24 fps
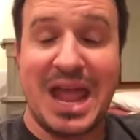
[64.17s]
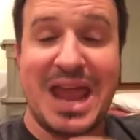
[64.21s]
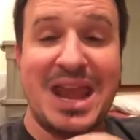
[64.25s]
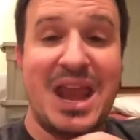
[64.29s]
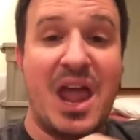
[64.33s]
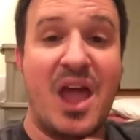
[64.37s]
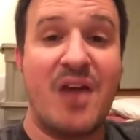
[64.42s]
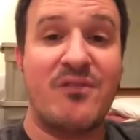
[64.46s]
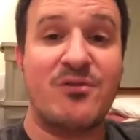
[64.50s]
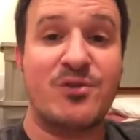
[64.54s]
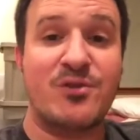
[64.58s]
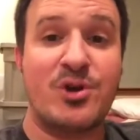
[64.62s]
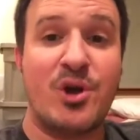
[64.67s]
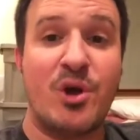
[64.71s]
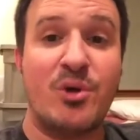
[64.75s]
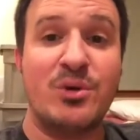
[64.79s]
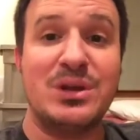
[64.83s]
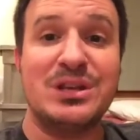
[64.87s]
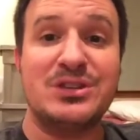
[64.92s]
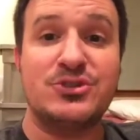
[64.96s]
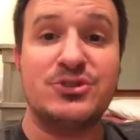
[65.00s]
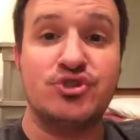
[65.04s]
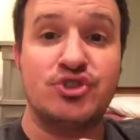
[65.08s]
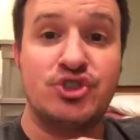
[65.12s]
and
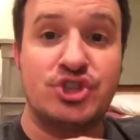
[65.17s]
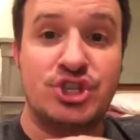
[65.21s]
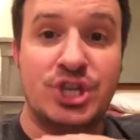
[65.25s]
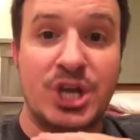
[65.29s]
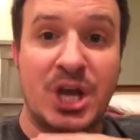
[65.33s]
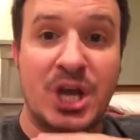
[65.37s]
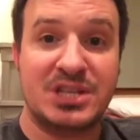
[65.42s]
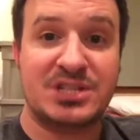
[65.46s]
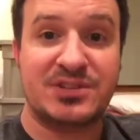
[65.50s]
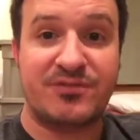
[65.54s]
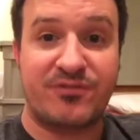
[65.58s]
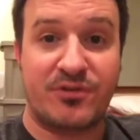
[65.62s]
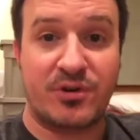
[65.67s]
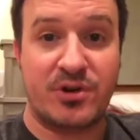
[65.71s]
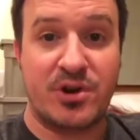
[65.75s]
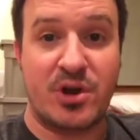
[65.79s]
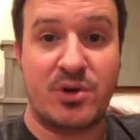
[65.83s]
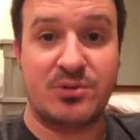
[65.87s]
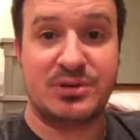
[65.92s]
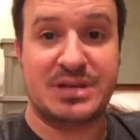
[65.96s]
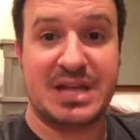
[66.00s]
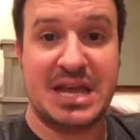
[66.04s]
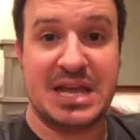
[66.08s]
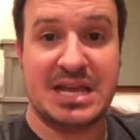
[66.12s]
Evernote is just for
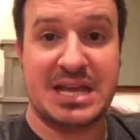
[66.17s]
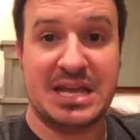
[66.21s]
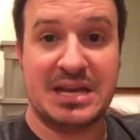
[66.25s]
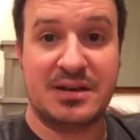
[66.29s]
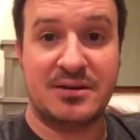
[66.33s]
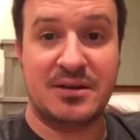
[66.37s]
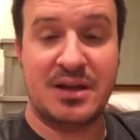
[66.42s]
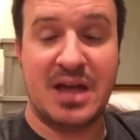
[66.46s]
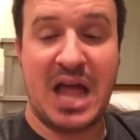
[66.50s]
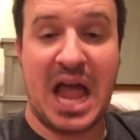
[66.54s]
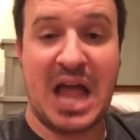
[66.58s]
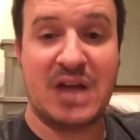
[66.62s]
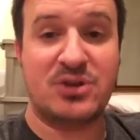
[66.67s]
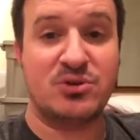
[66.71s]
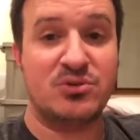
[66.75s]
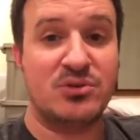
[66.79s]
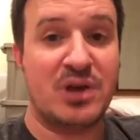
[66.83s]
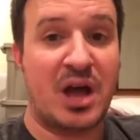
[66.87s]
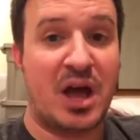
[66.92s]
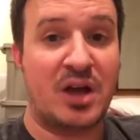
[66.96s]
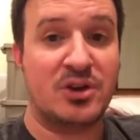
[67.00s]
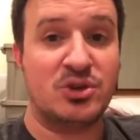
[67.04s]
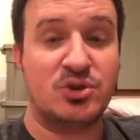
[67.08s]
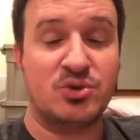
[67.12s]
note taking. I do
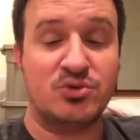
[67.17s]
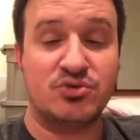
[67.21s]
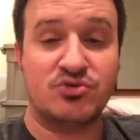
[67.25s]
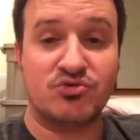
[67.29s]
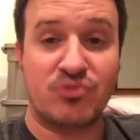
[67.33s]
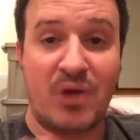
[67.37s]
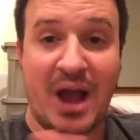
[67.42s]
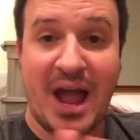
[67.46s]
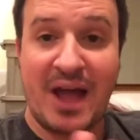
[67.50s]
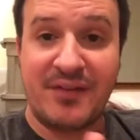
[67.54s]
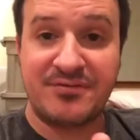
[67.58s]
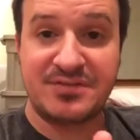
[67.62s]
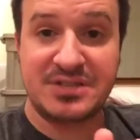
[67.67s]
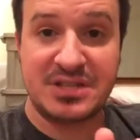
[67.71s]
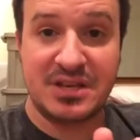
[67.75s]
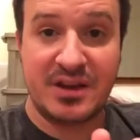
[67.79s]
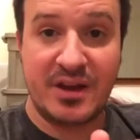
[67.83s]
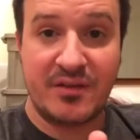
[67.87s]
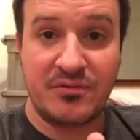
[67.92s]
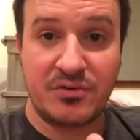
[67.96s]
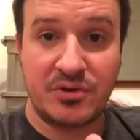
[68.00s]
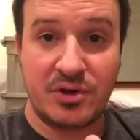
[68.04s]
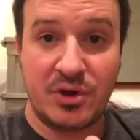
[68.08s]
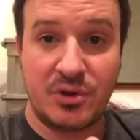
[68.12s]
not do drafts in
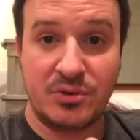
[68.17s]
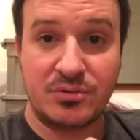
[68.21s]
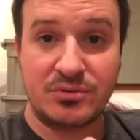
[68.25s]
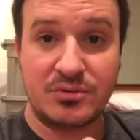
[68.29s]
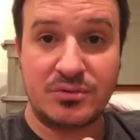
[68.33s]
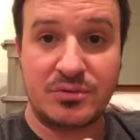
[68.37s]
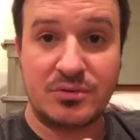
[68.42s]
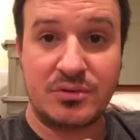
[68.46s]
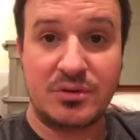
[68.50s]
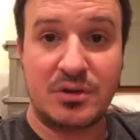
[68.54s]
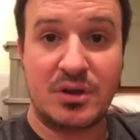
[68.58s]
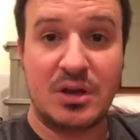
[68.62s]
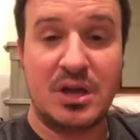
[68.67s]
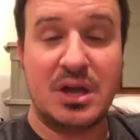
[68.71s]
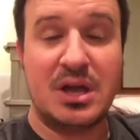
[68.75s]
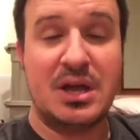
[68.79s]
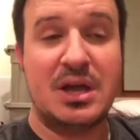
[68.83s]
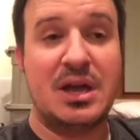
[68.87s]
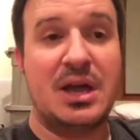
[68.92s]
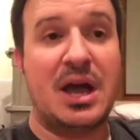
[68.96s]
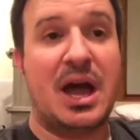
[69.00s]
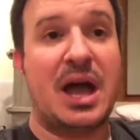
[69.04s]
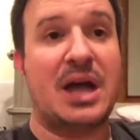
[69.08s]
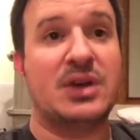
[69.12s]
Evernote.
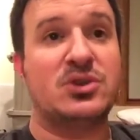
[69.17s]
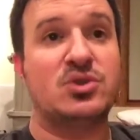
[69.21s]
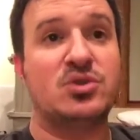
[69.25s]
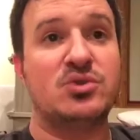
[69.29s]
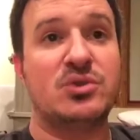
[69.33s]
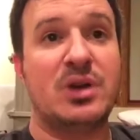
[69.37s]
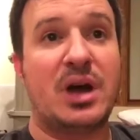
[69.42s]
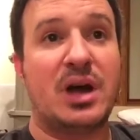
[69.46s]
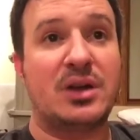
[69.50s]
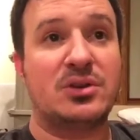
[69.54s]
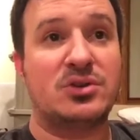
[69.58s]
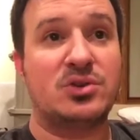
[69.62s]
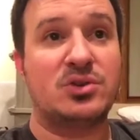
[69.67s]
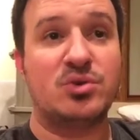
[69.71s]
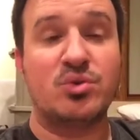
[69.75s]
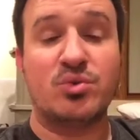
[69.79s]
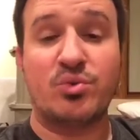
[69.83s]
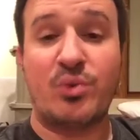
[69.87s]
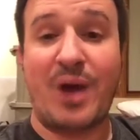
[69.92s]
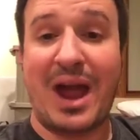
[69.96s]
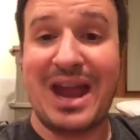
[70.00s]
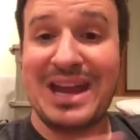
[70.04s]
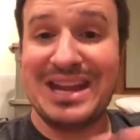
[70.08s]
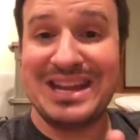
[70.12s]
I do not do
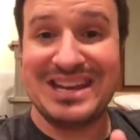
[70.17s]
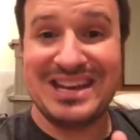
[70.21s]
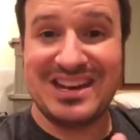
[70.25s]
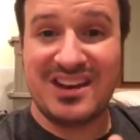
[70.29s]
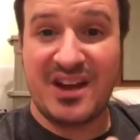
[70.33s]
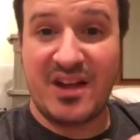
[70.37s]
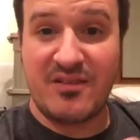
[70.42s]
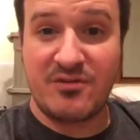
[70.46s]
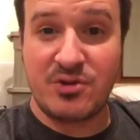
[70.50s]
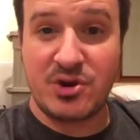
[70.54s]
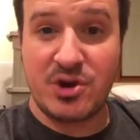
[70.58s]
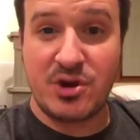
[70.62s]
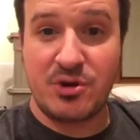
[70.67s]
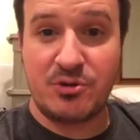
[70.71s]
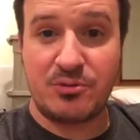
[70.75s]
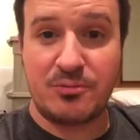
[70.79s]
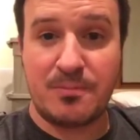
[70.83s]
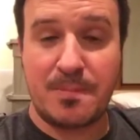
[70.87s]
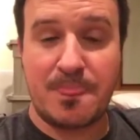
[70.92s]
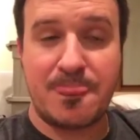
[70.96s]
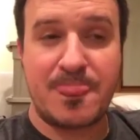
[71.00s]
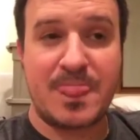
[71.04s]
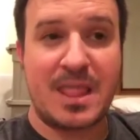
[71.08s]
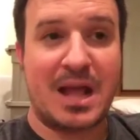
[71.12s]
writing in Evernote.
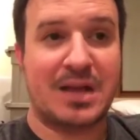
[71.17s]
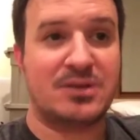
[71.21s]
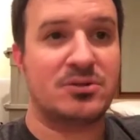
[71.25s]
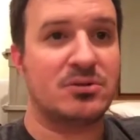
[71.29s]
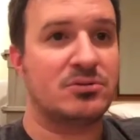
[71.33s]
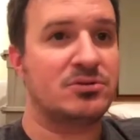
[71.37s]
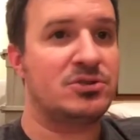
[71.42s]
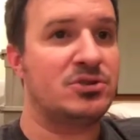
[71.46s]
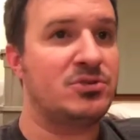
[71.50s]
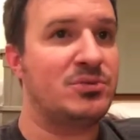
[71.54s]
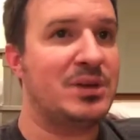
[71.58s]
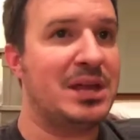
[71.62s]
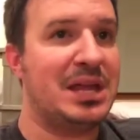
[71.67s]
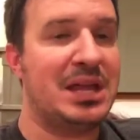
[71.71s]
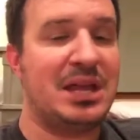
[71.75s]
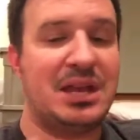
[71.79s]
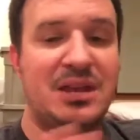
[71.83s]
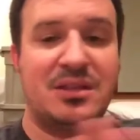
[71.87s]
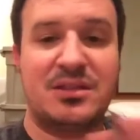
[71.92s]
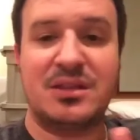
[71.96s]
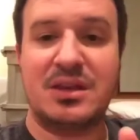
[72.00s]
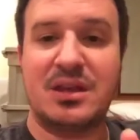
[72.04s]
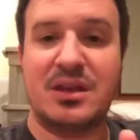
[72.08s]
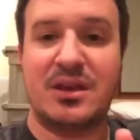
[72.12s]
I don't do
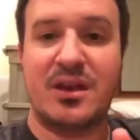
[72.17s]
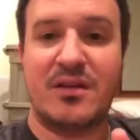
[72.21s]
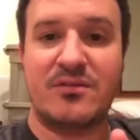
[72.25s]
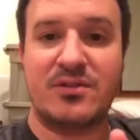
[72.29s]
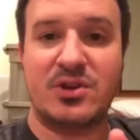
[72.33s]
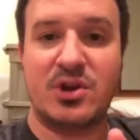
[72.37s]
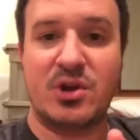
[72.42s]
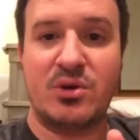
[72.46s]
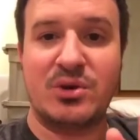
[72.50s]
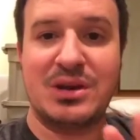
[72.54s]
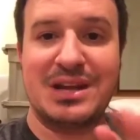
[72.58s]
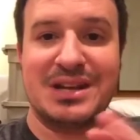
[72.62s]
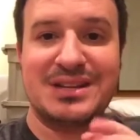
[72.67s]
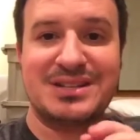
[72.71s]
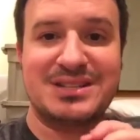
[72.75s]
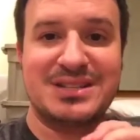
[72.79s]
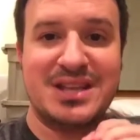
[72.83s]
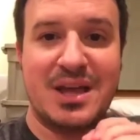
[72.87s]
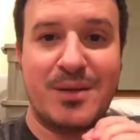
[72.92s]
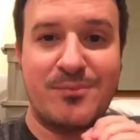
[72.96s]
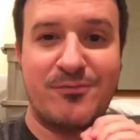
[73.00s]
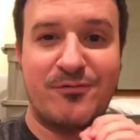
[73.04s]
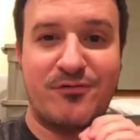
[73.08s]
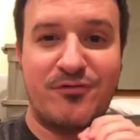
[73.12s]
anything in Evernote
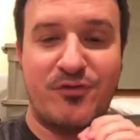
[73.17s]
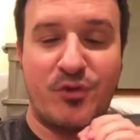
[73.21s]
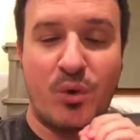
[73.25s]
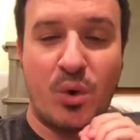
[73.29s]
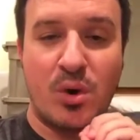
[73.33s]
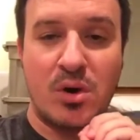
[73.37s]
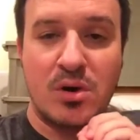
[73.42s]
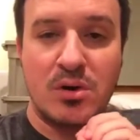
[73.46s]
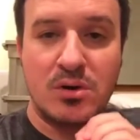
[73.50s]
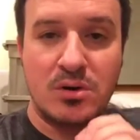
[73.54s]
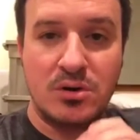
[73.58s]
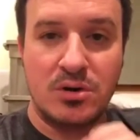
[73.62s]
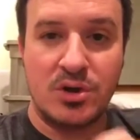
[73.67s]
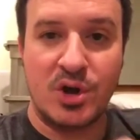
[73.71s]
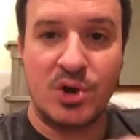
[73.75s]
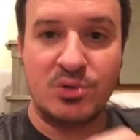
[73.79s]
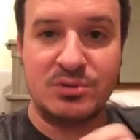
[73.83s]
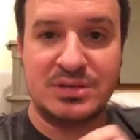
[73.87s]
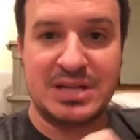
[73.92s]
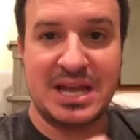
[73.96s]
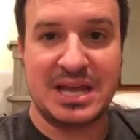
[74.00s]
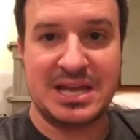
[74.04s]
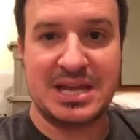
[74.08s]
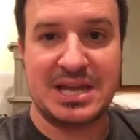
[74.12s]
except for
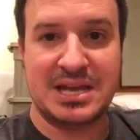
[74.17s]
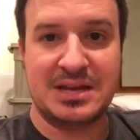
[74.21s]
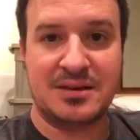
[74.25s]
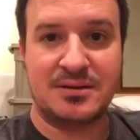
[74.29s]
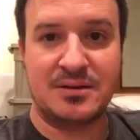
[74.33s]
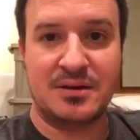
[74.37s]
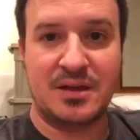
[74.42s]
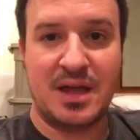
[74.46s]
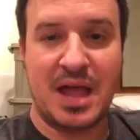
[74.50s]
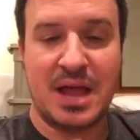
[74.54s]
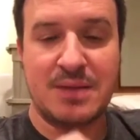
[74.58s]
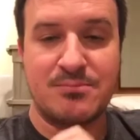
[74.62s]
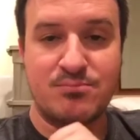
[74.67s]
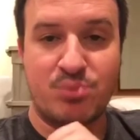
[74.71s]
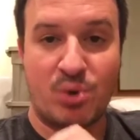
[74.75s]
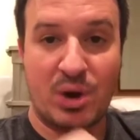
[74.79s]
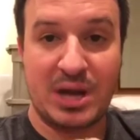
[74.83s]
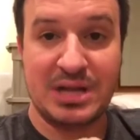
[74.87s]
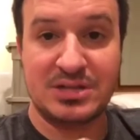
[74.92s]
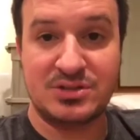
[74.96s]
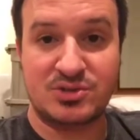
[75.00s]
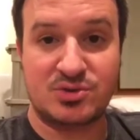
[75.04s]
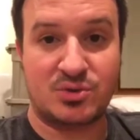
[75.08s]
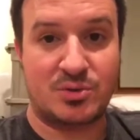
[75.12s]
note taking and
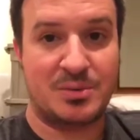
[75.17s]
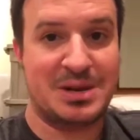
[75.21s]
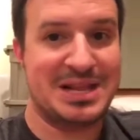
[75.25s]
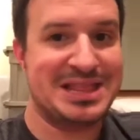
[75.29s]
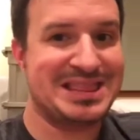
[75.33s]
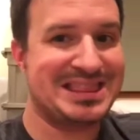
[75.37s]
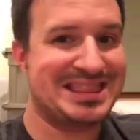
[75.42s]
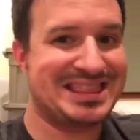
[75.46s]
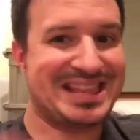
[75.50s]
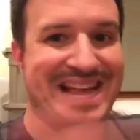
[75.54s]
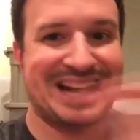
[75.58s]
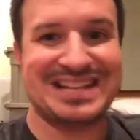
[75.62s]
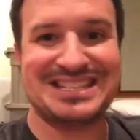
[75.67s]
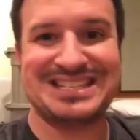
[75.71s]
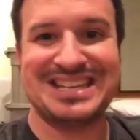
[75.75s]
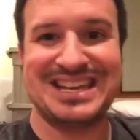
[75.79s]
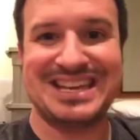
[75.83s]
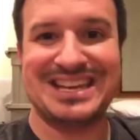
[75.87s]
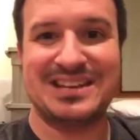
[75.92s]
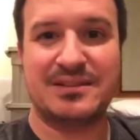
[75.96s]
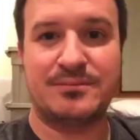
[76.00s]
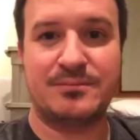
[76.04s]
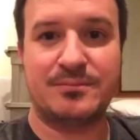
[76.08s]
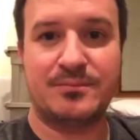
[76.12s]
brainstorming. That's
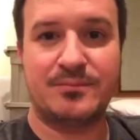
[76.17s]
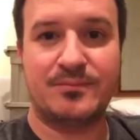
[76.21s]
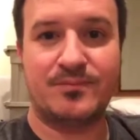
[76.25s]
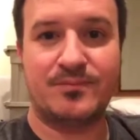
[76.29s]
it.